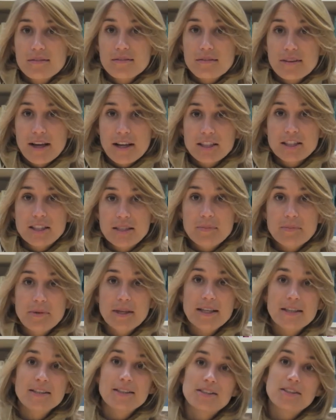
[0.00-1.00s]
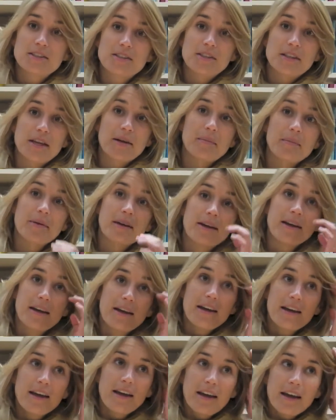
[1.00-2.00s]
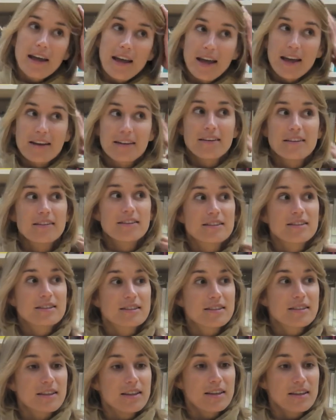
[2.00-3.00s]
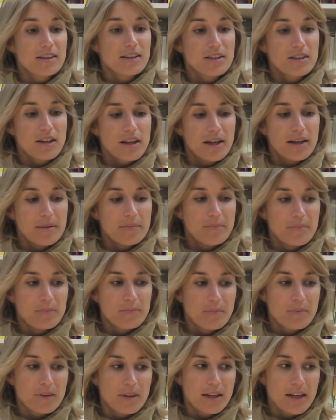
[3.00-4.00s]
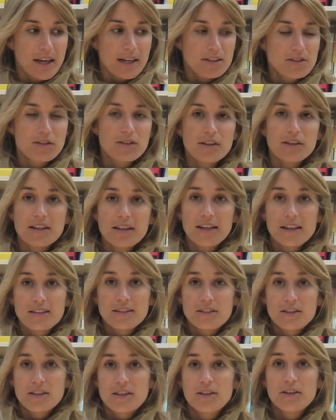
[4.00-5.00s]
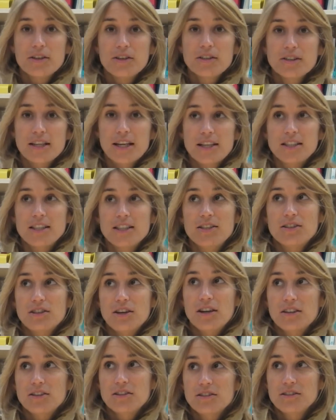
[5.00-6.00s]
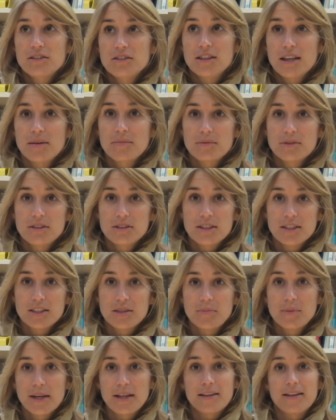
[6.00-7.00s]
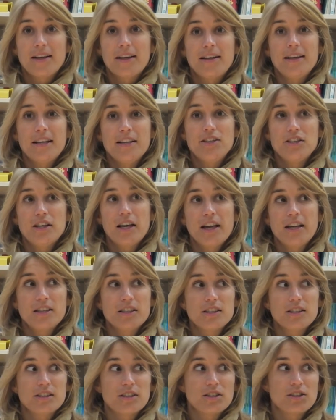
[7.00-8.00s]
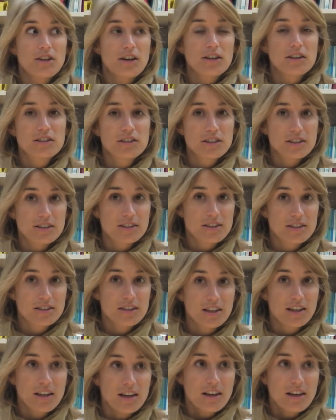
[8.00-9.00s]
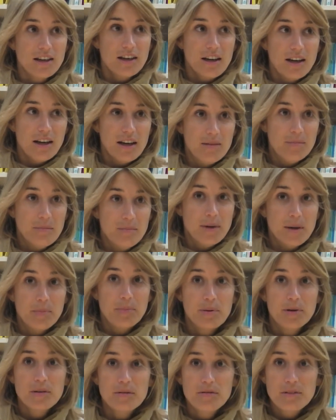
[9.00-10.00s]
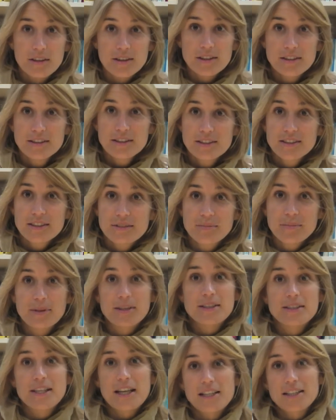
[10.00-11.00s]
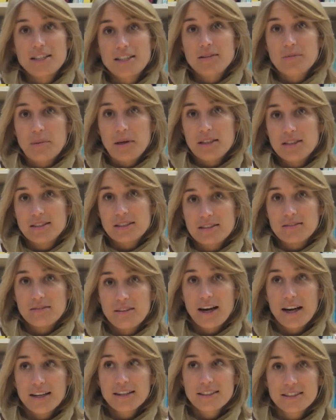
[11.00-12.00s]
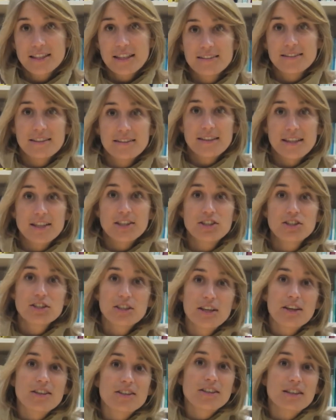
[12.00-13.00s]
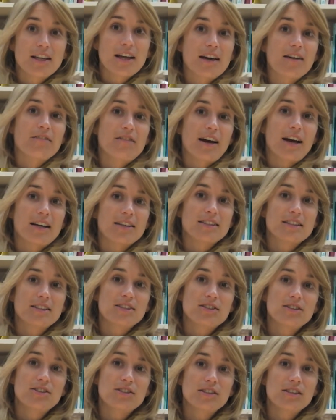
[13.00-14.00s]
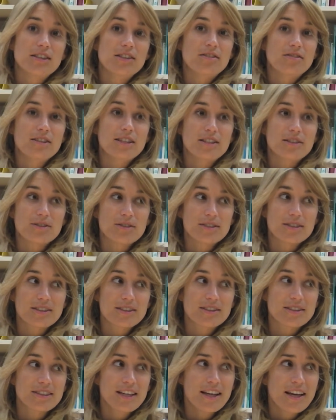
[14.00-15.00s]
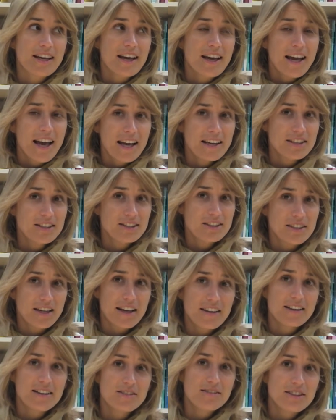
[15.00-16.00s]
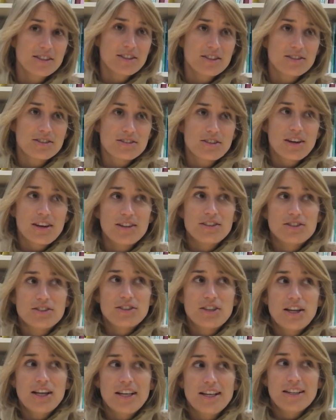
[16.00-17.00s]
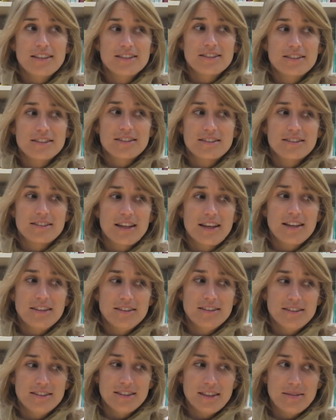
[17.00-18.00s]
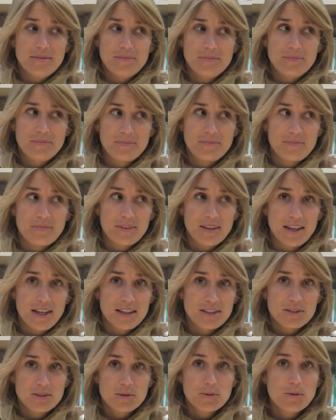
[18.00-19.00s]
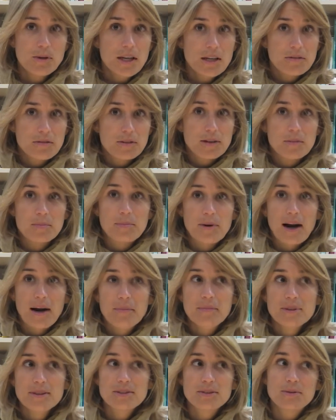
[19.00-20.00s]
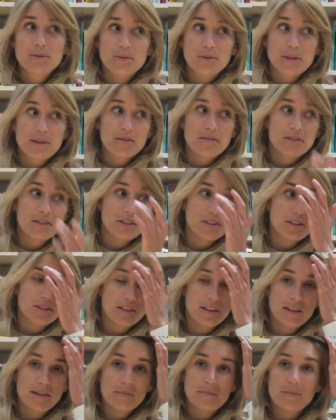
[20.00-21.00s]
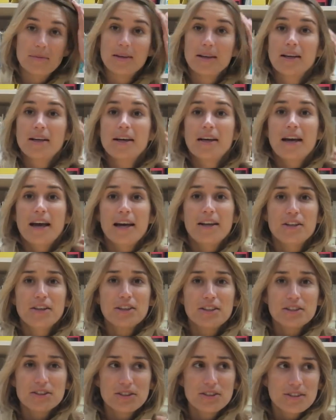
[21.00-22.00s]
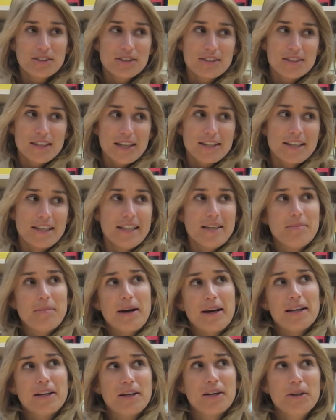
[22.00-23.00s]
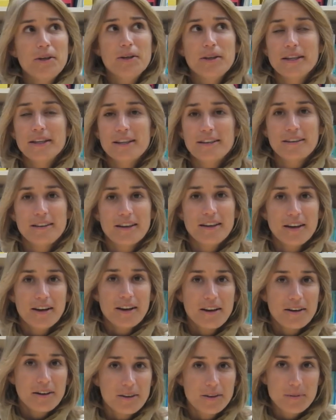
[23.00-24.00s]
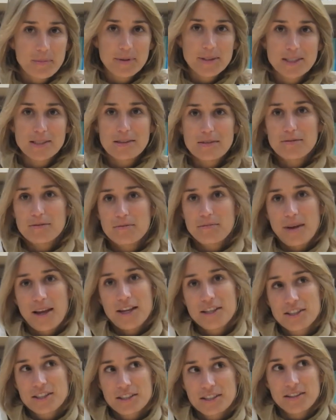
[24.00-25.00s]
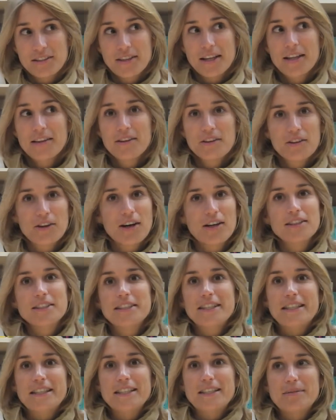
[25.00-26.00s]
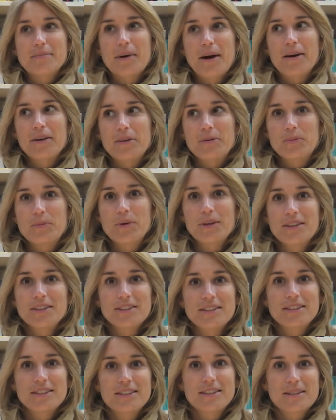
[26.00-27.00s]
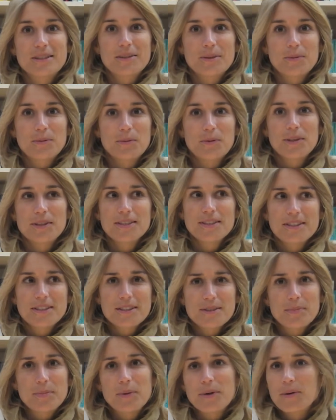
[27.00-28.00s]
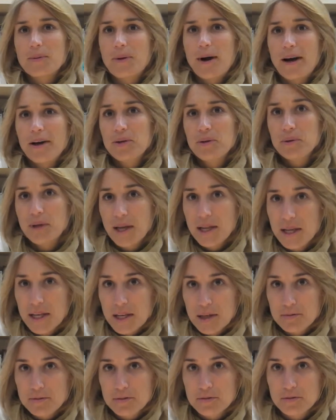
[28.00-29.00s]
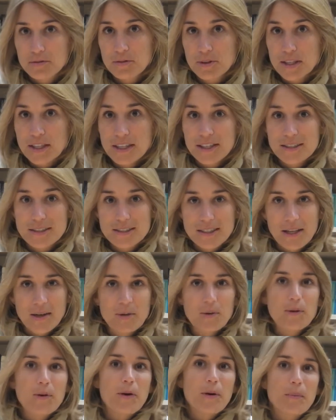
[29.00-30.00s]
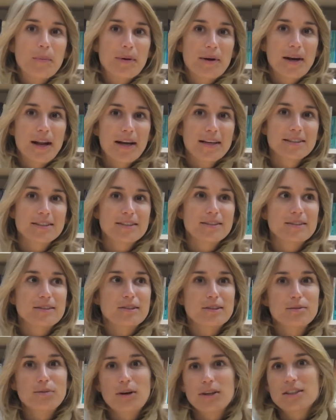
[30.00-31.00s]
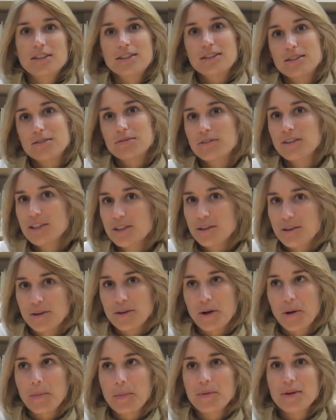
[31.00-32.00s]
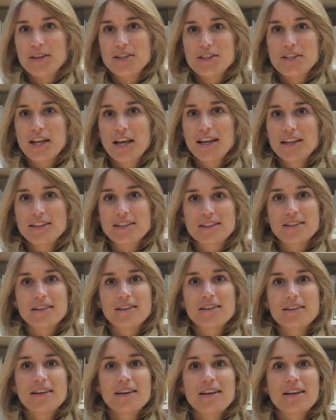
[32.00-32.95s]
actually means to them. And um, and so that, so that learners actually start to come to expect that education is not just um, a privilege, but it's actually a basic right, and that they should actually have access to these resources. And I think we should start as early as as um, in school level, in primary school even. Um, and you can do this subtly by including little bits of information in the content about what is what is this book? Why are you getting it for free? It's under an open license. Watch this video on open education